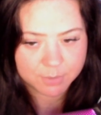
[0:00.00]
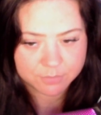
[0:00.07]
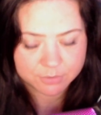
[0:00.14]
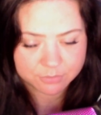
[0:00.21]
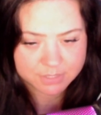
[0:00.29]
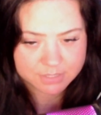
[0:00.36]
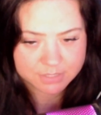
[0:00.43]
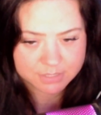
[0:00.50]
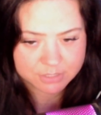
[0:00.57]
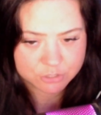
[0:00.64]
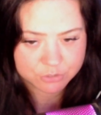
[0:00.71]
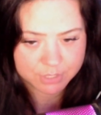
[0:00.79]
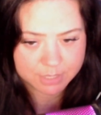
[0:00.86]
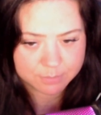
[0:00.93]
I've obviously
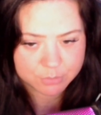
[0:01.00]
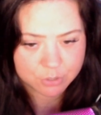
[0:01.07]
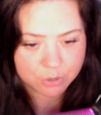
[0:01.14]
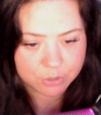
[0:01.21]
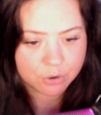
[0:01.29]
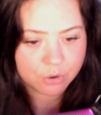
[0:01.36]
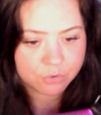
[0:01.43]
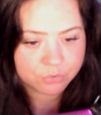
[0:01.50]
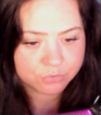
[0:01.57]
streamed on and off